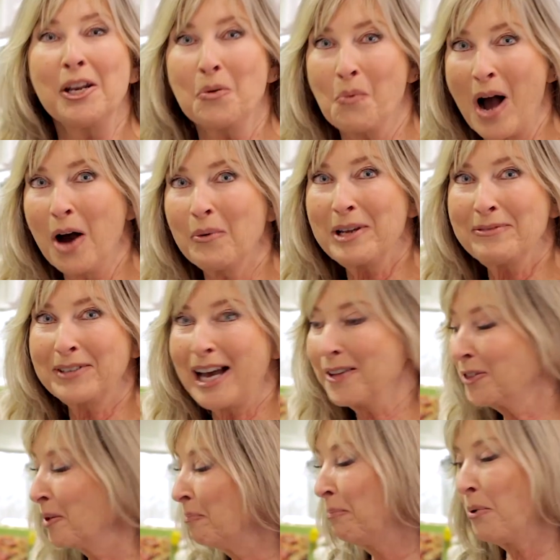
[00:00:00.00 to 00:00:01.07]
And while we've
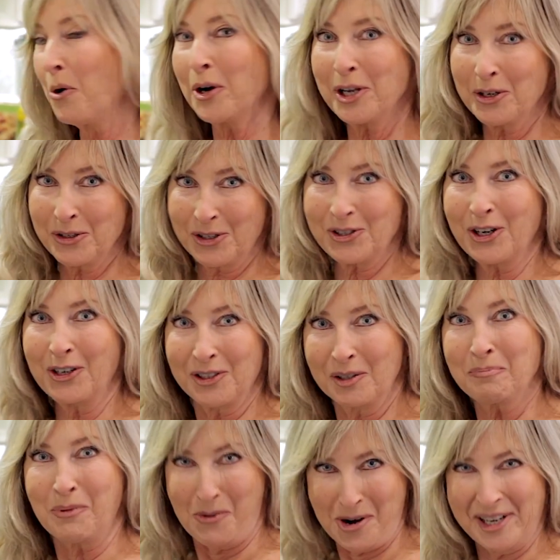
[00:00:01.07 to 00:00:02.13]
got the boil
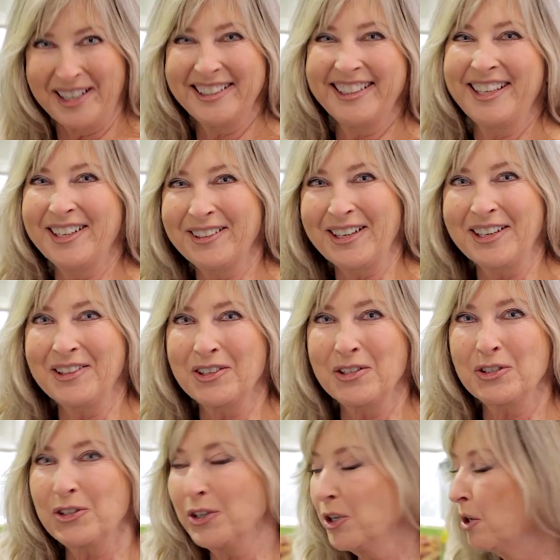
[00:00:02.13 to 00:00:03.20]
starting to boil here on
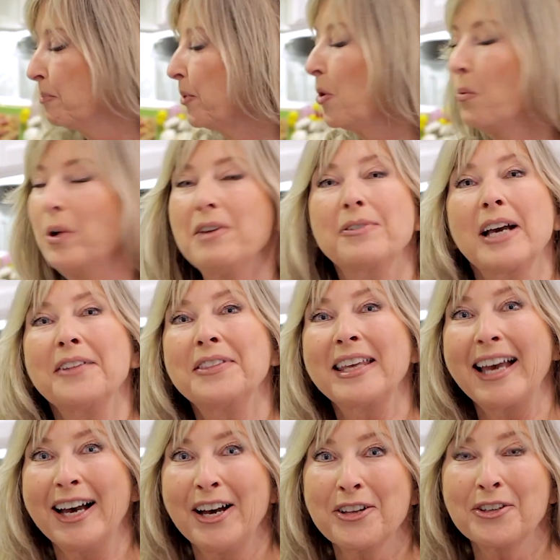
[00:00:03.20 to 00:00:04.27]
this soup, we've
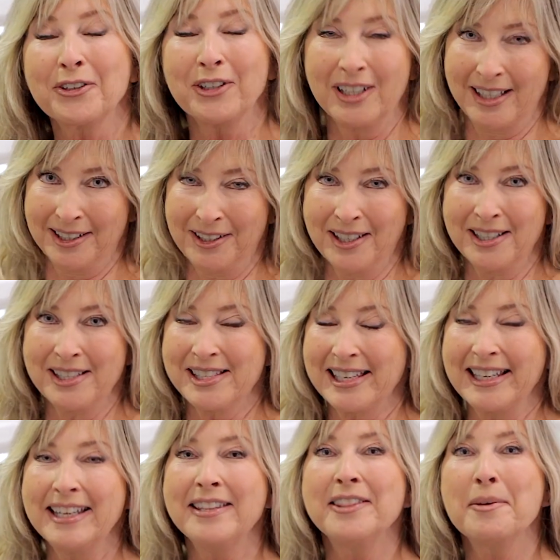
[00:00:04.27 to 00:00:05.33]
got the other
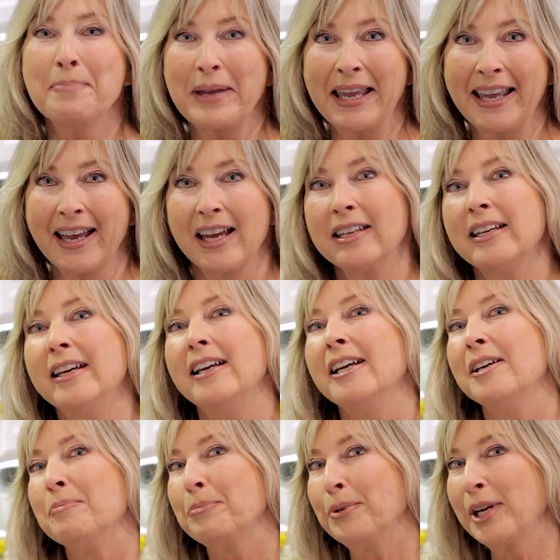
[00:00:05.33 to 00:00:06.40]
onions in the pan,
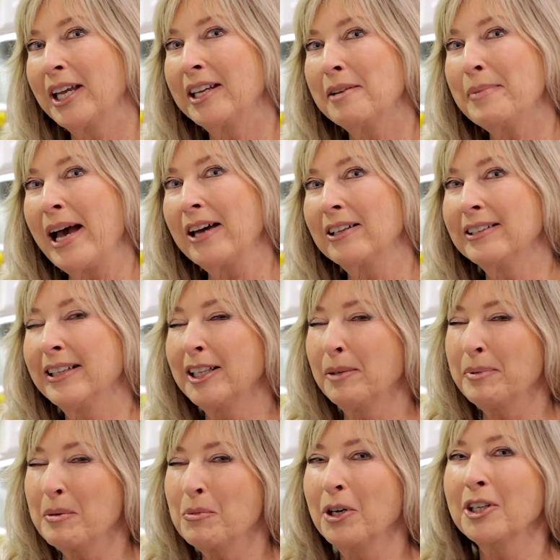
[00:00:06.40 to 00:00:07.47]
bringing about a
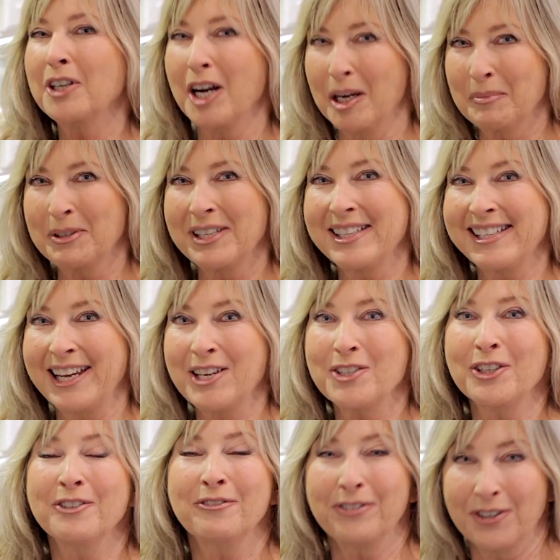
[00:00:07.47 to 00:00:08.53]
little bit more
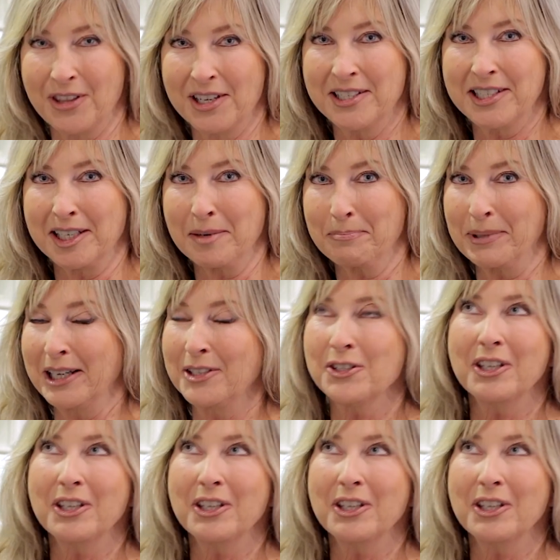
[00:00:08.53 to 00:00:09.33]
caramelization for the dip.